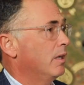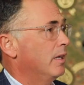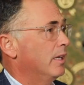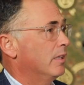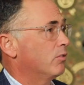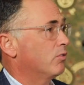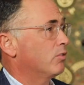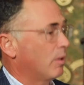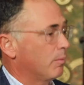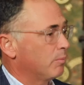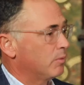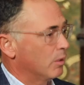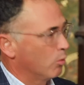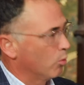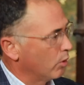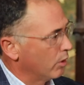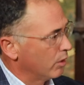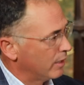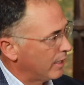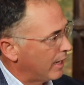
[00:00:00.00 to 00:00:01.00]
it's something
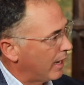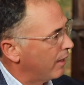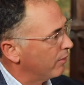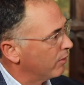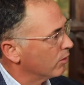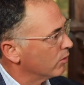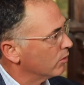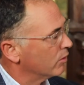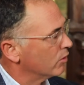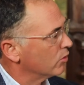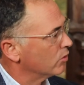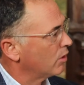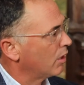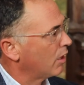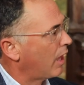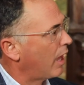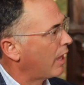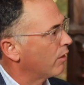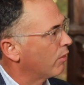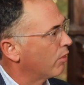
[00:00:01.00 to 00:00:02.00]
where yeah, there, there's a
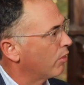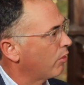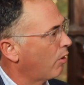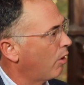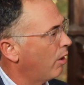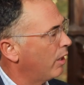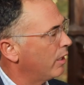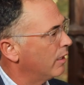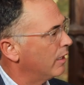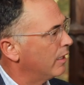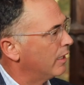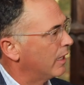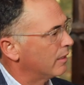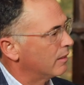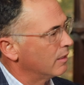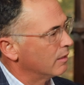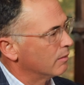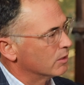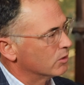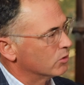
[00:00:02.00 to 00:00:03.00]
lot of thought, and I
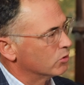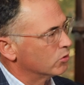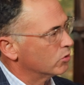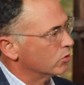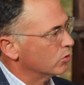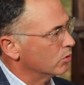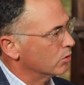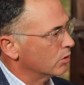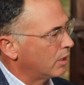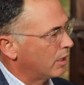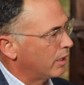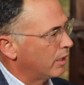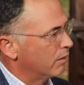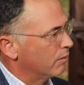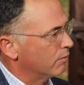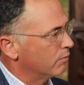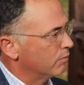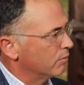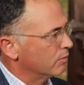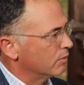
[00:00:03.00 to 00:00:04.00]
think it's still kind
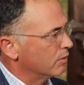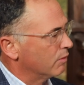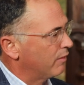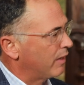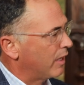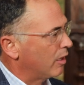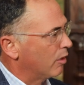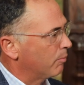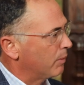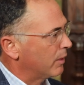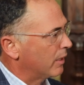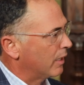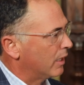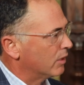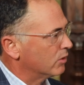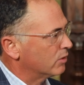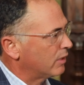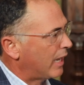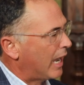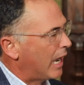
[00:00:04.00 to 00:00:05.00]
of developing
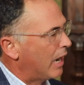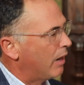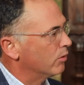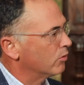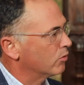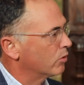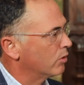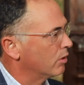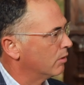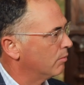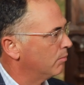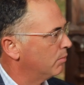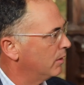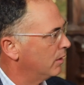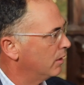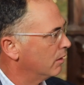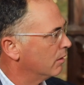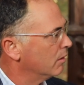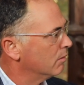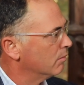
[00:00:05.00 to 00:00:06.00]
as to how it's going to
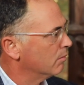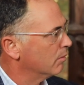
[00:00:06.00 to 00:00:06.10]
be.